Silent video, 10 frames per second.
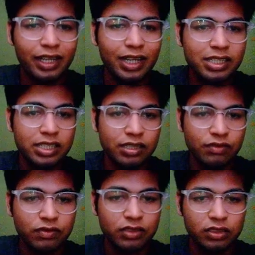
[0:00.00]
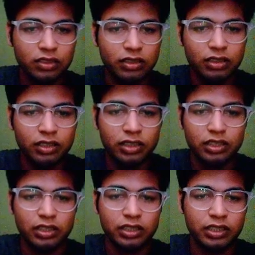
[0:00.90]
else if
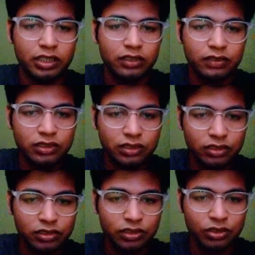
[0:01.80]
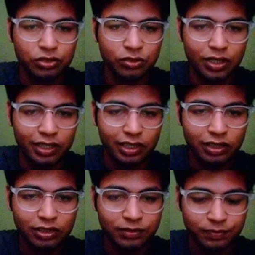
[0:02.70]

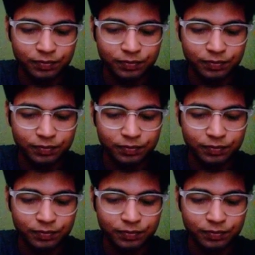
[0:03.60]
request.url